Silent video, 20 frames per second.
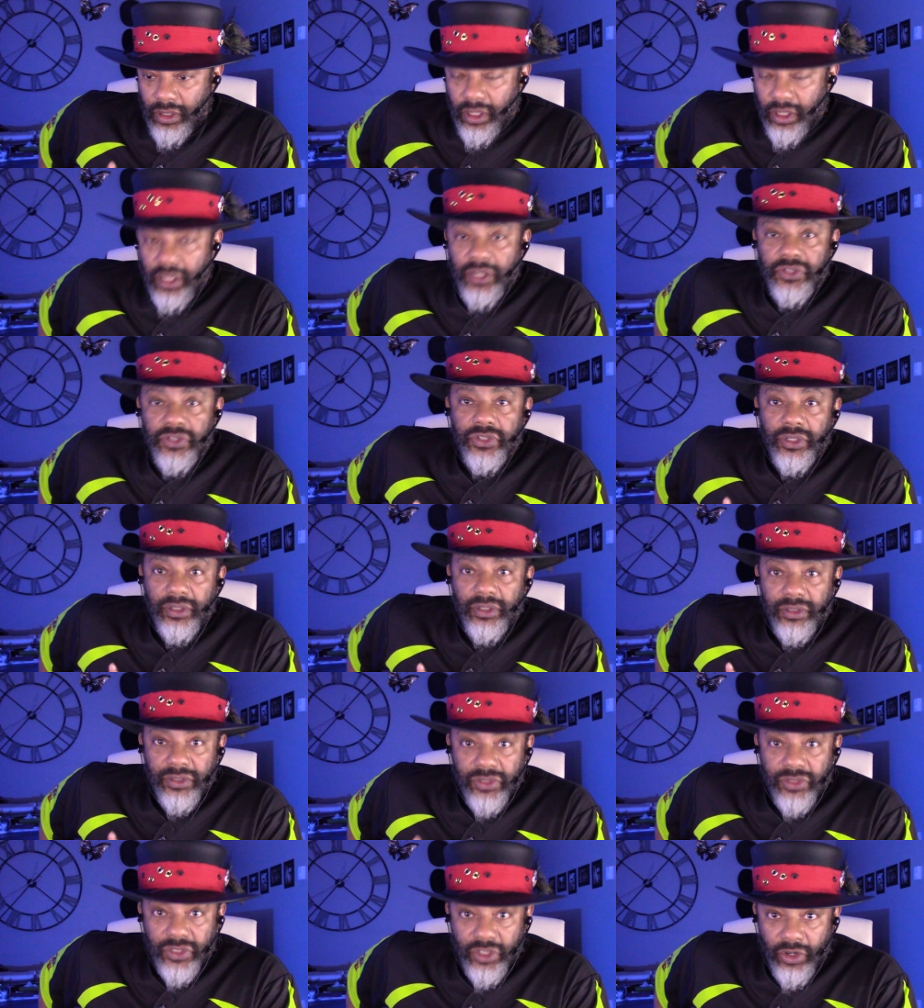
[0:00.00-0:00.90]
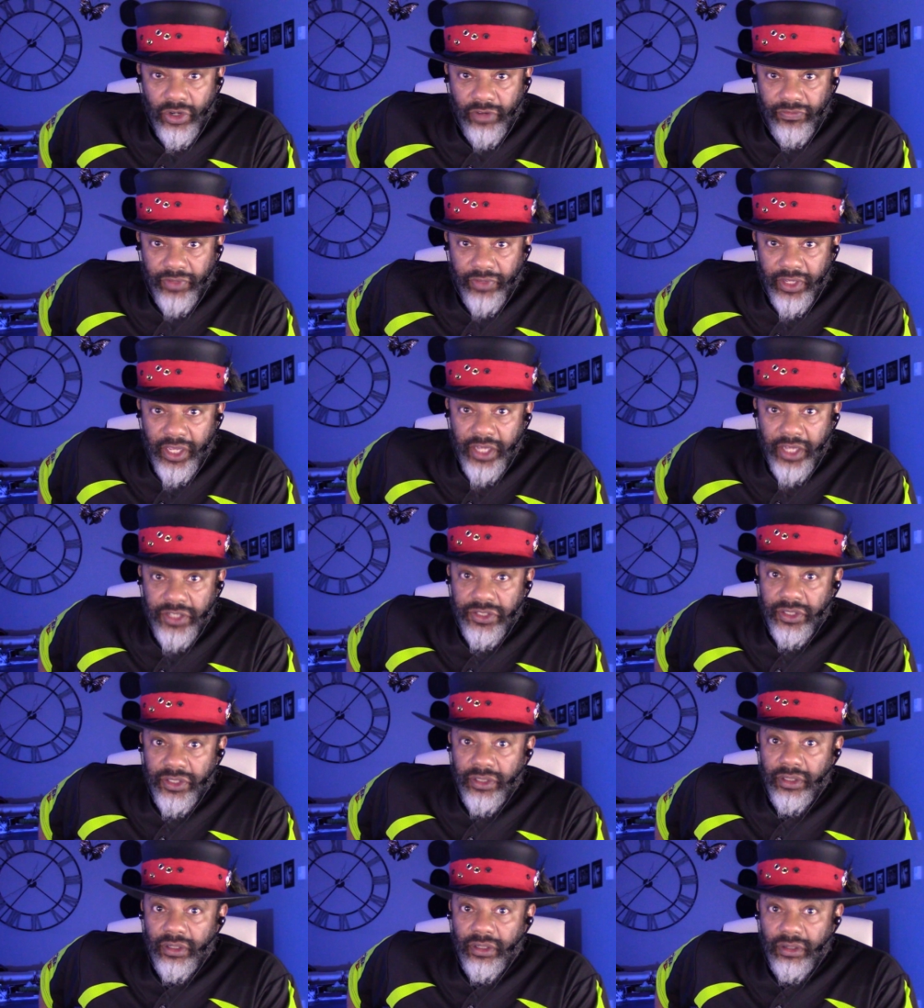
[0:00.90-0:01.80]
Each
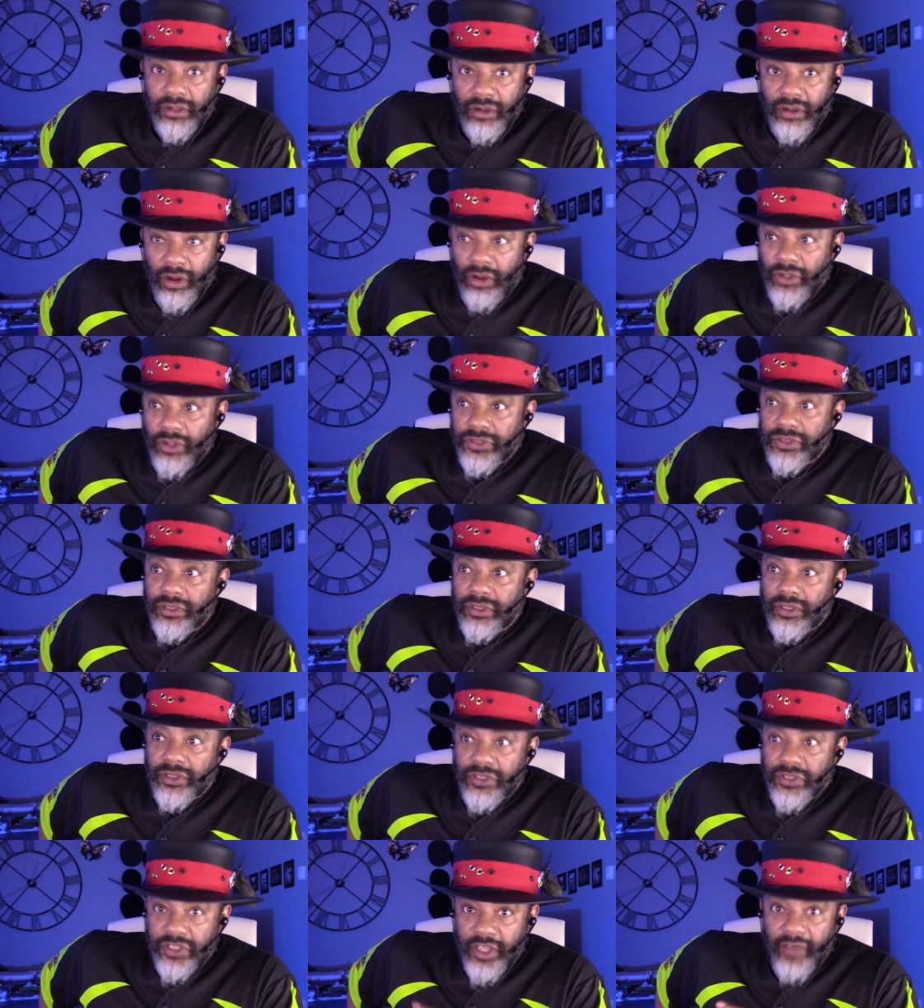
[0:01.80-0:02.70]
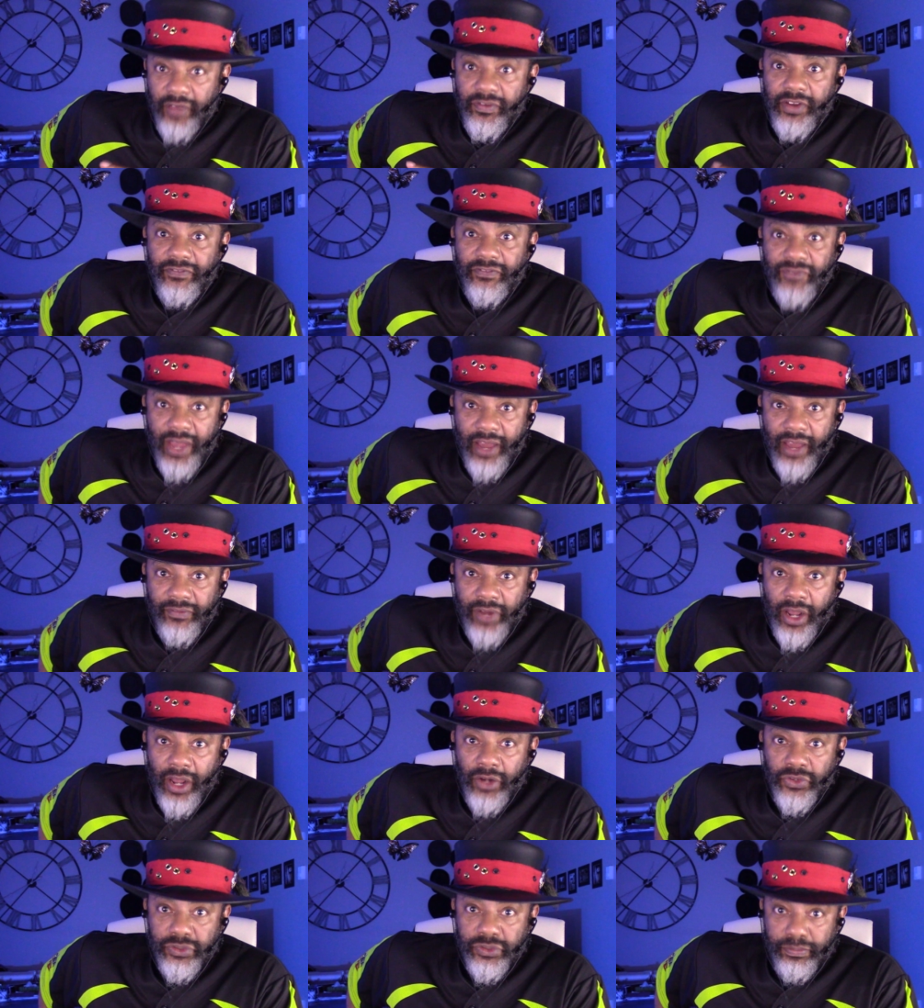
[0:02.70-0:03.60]
certification costs
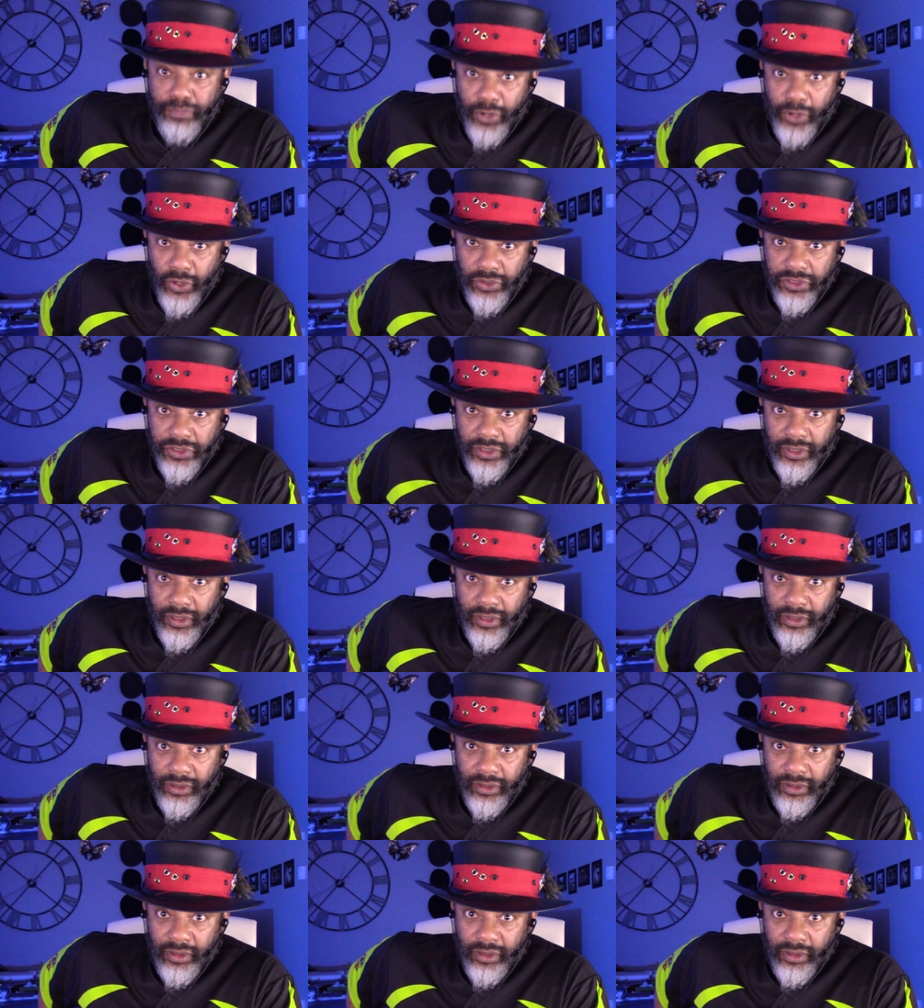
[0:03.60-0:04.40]
$75 a person.